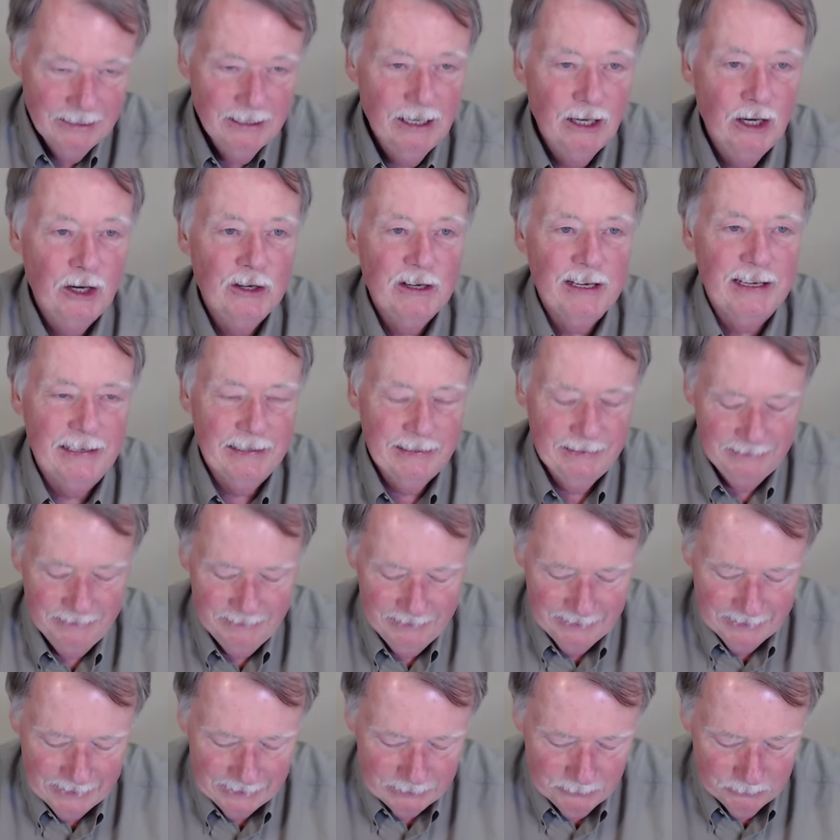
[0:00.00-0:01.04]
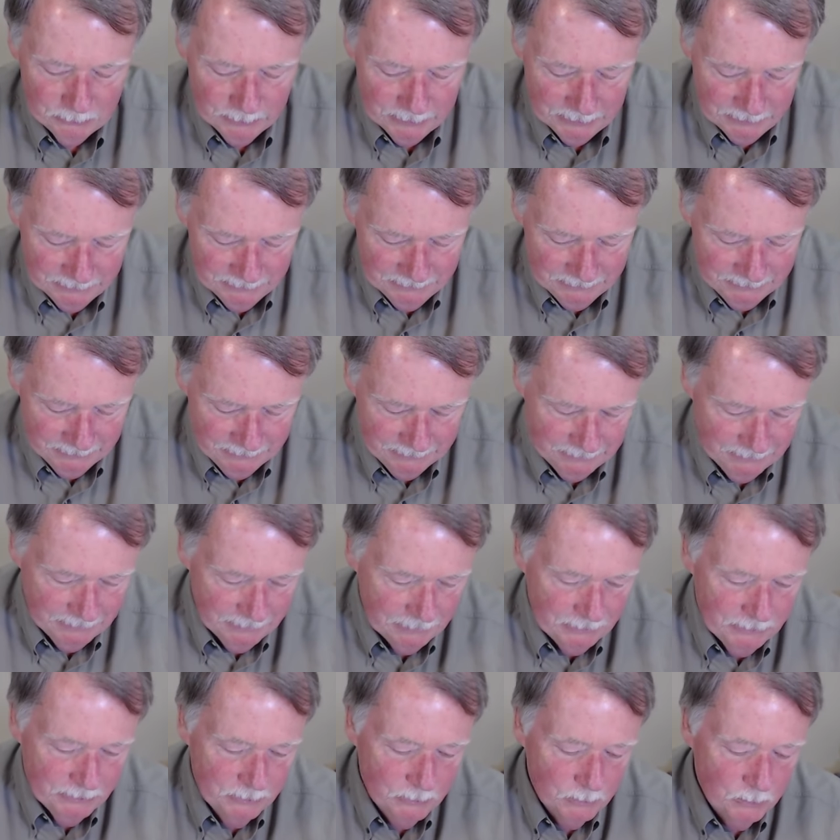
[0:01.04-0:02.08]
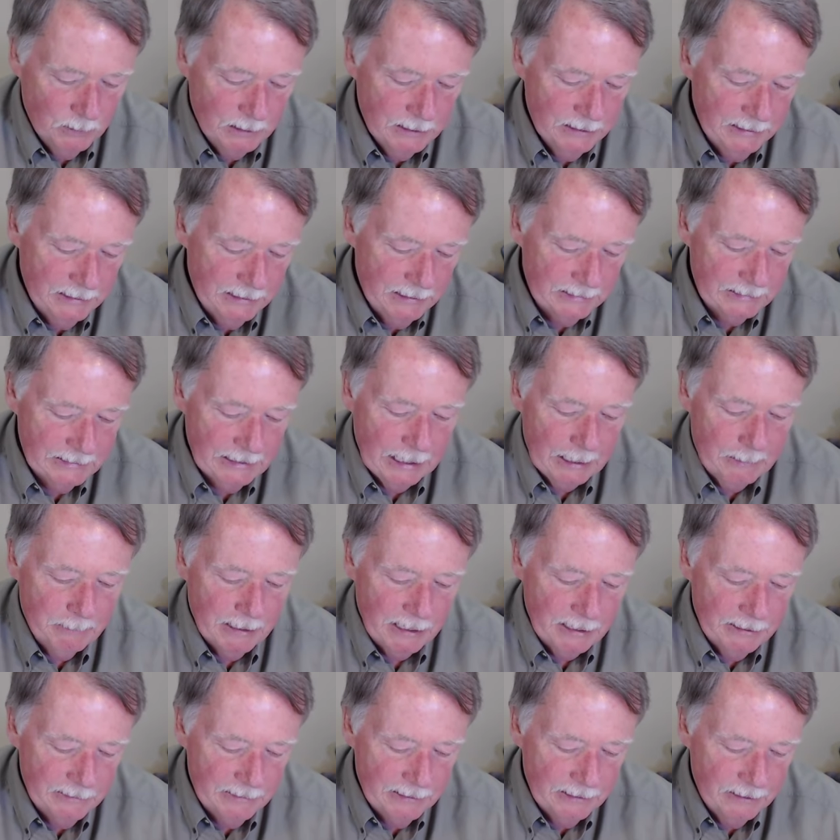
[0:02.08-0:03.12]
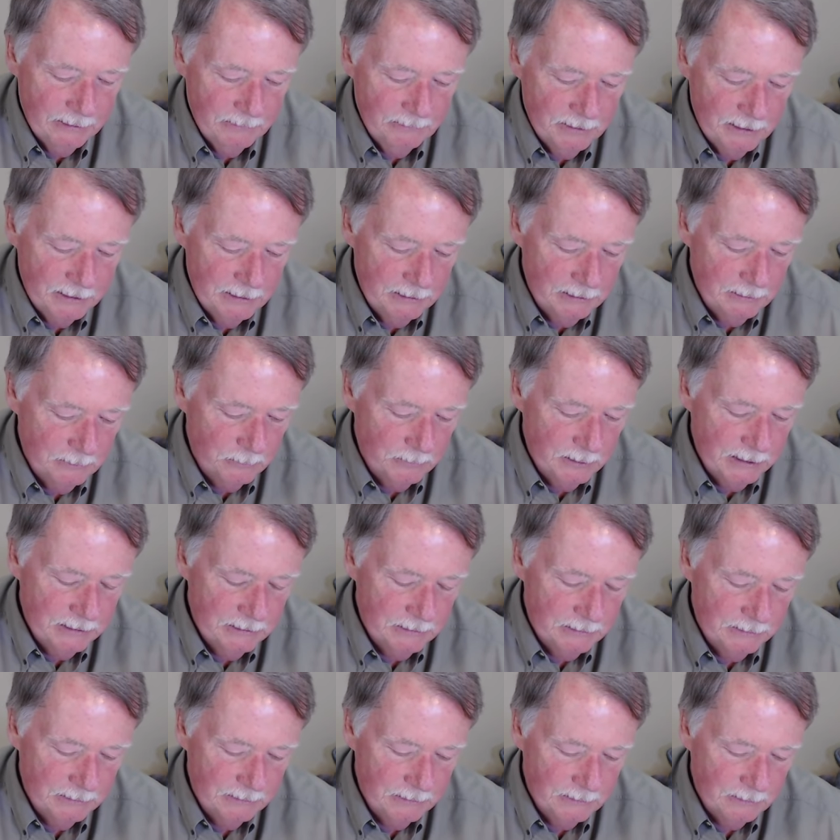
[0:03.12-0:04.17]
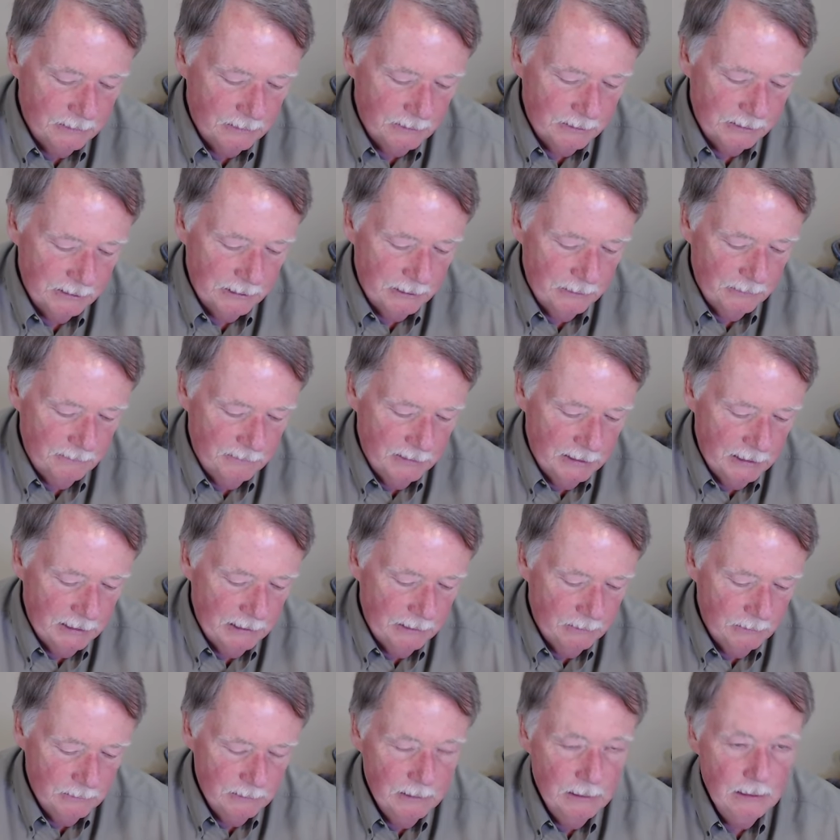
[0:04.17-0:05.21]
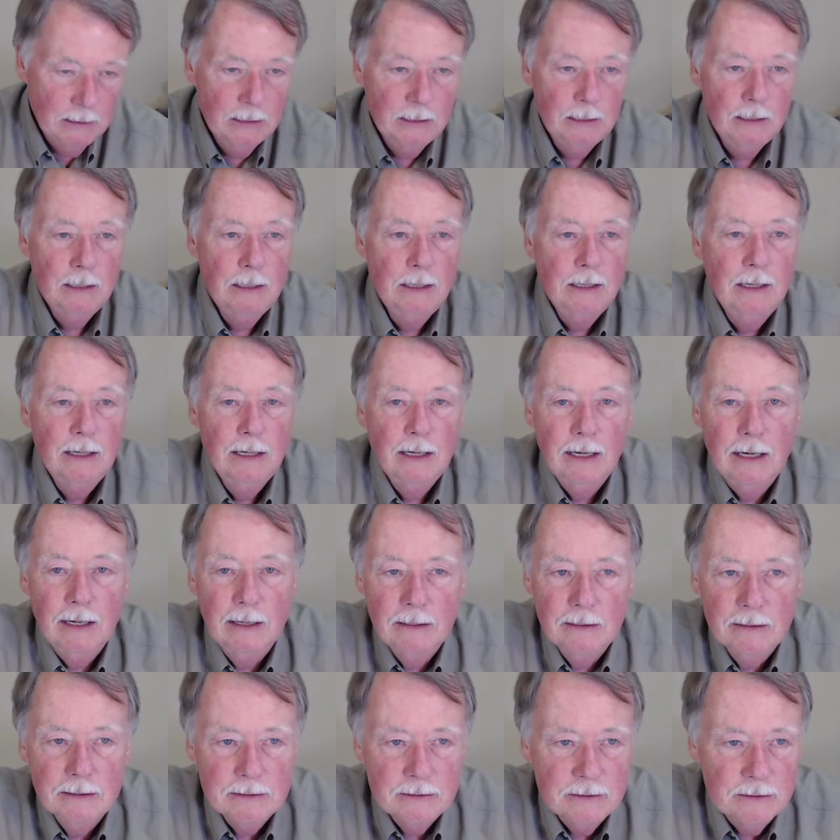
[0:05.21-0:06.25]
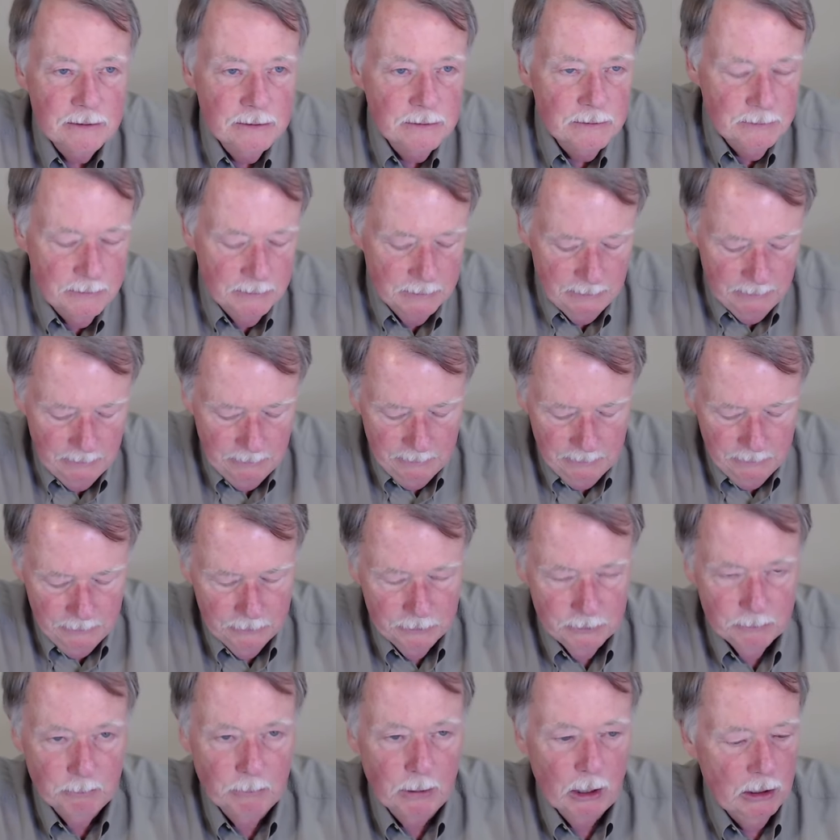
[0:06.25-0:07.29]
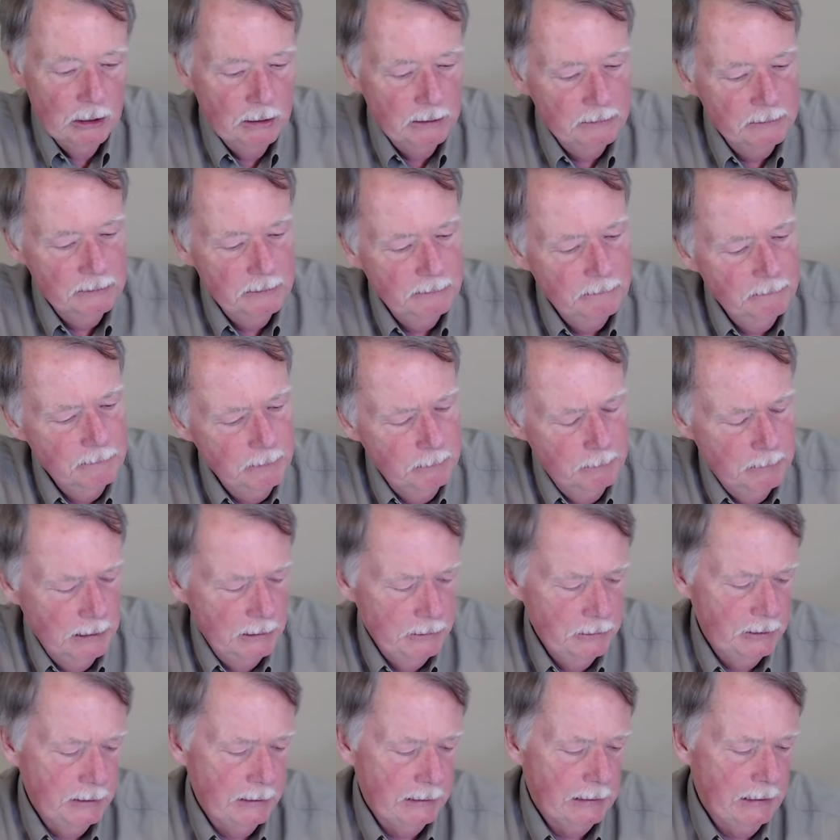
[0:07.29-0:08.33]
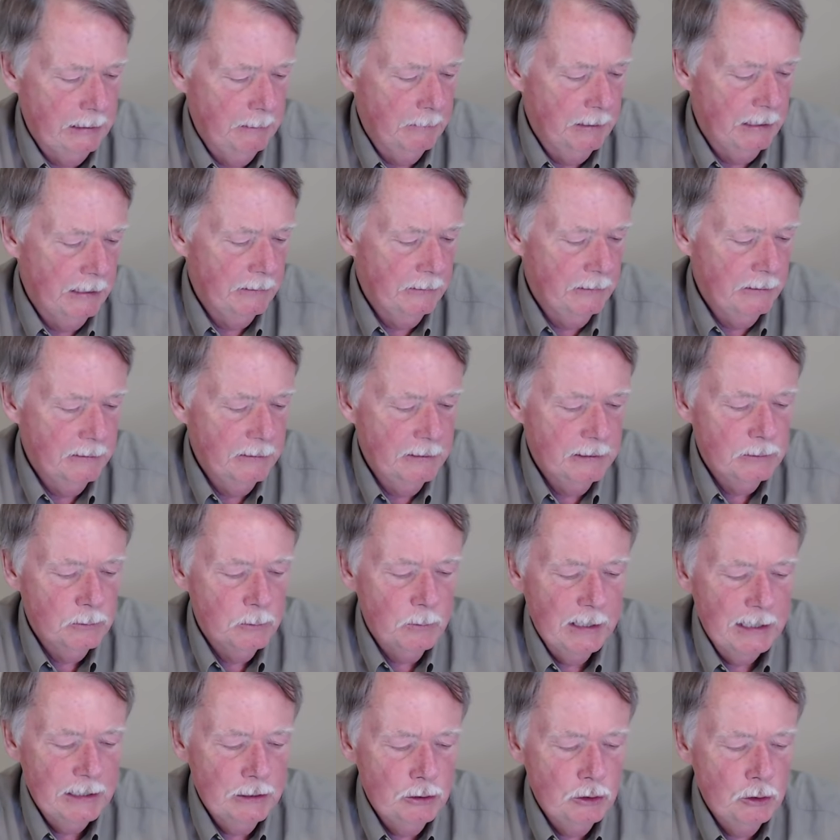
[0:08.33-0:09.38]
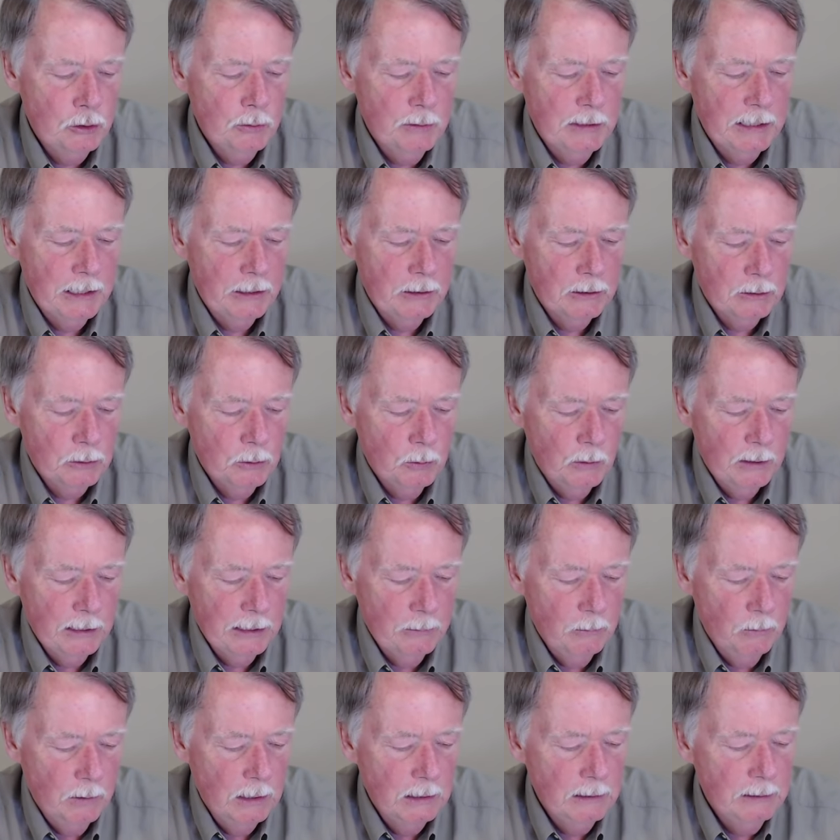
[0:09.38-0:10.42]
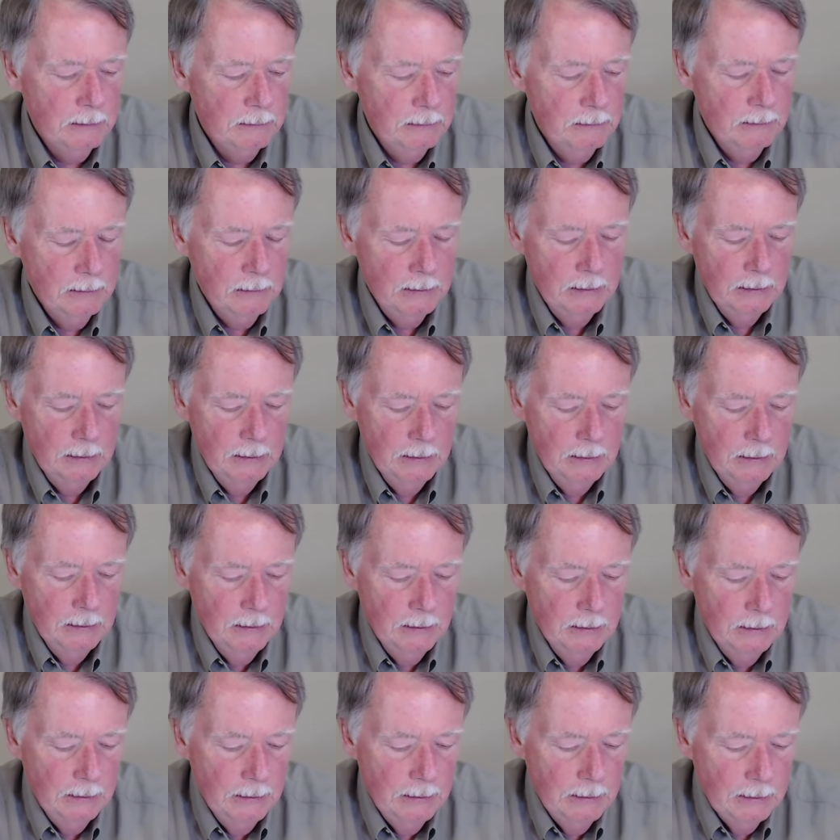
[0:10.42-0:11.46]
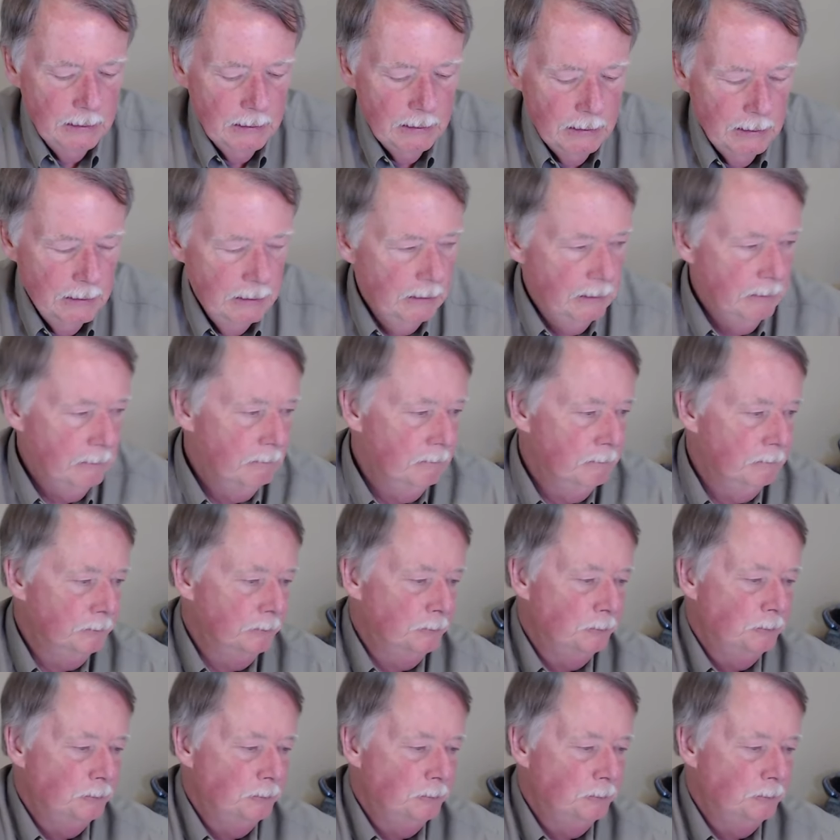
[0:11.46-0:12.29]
Okay, next one. This is one that came out of the oven in the recent earlier video. Uh, this is the smallest of the bunch that came out of there. This weighs two carat twenty-one. Um,